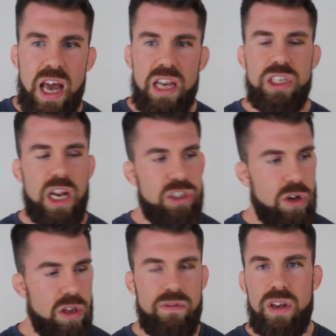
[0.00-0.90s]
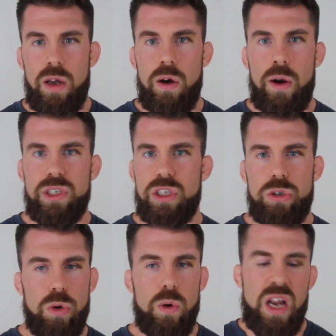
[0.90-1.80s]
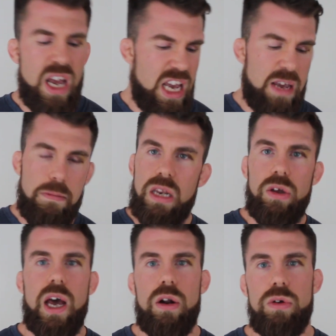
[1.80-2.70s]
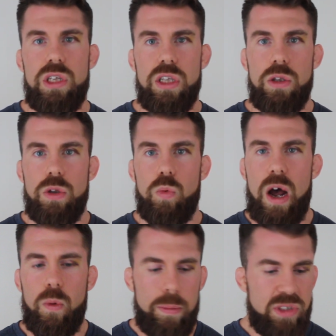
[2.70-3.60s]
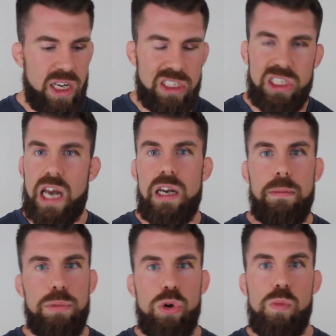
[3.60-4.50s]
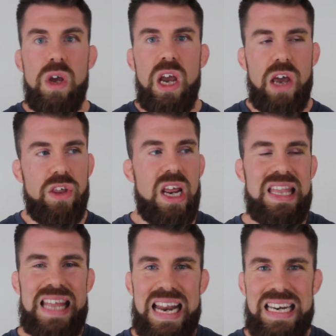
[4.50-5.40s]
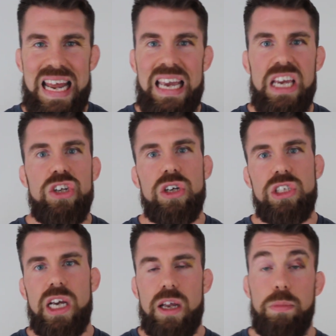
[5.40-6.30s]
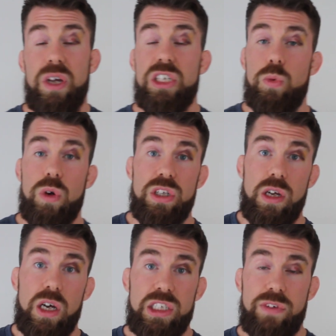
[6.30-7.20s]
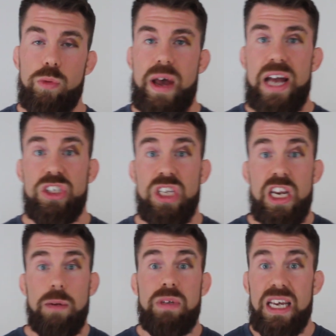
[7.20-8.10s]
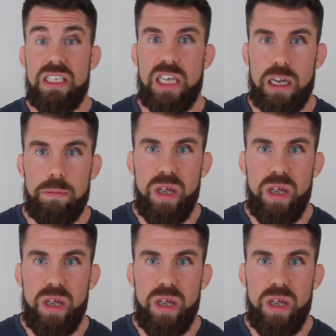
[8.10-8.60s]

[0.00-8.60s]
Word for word: And he said, I saw that video and I was like, screw it. He immediately got onto the, the website, signed up, boom. And then in that day, he took second place. He won uh, several matches and ended up taking second